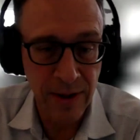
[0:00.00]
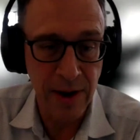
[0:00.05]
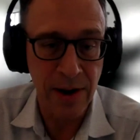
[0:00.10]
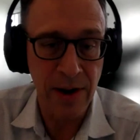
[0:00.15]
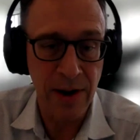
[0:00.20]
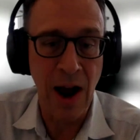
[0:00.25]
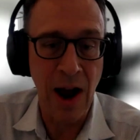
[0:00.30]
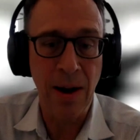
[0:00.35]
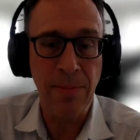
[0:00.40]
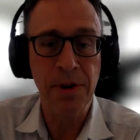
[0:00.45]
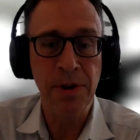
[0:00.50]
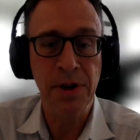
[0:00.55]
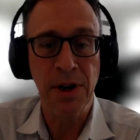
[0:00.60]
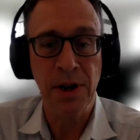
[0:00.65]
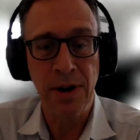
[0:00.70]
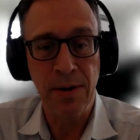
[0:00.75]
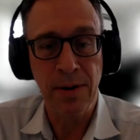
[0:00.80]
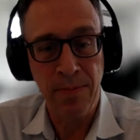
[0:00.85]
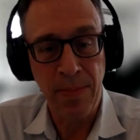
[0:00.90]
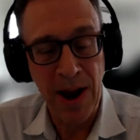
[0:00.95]

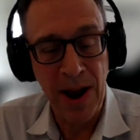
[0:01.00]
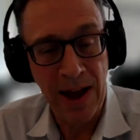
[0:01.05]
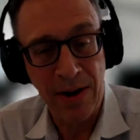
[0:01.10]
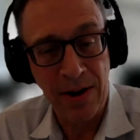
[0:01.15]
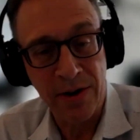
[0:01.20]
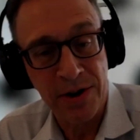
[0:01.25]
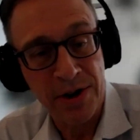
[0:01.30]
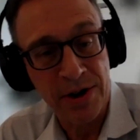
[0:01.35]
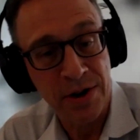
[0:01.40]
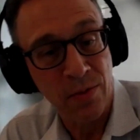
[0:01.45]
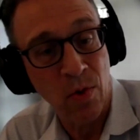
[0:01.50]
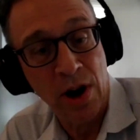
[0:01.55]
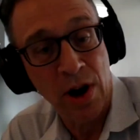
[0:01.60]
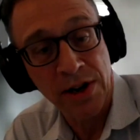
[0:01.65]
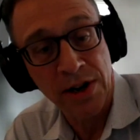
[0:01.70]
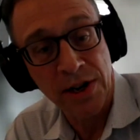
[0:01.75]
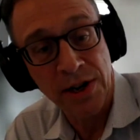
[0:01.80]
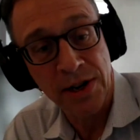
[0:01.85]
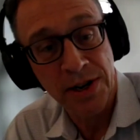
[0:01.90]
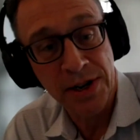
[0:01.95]
adoption patterns in
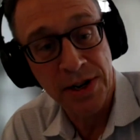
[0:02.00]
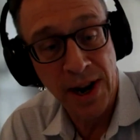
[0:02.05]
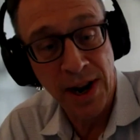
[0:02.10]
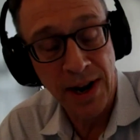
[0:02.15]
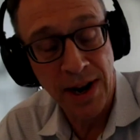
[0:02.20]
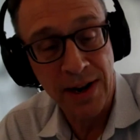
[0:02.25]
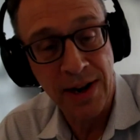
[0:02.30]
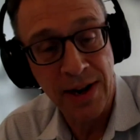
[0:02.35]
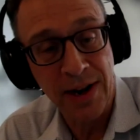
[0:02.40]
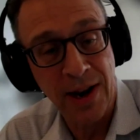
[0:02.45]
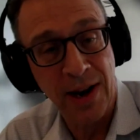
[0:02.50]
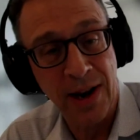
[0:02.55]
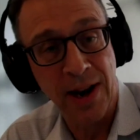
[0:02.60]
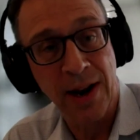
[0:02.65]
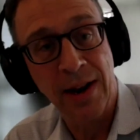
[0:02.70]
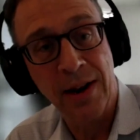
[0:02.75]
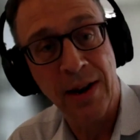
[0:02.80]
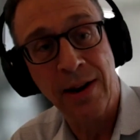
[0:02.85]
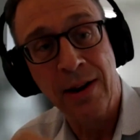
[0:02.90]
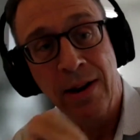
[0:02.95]
Washington State,
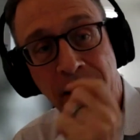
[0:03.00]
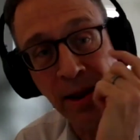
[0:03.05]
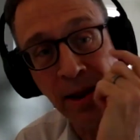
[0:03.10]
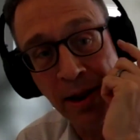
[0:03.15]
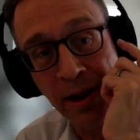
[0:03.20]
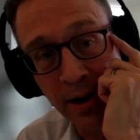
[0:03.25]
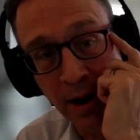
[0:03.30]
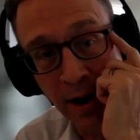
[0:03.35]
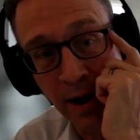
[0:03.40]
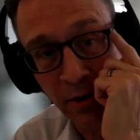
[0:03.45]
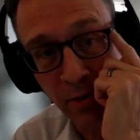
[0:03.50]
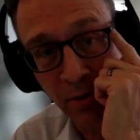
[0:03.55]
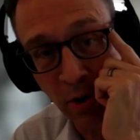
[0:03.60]
and then Dr.